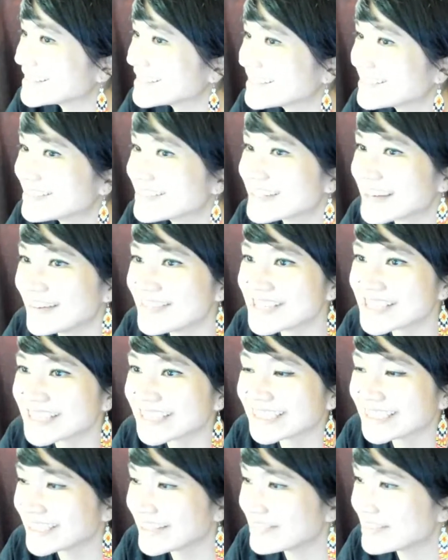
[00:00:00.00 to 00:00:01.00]
What time is
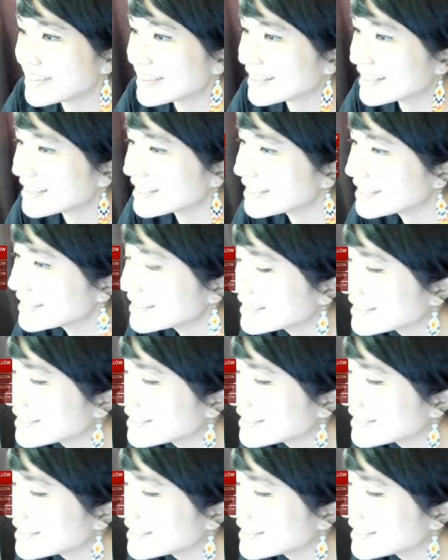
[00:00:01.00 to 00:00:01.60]
it? 11:30?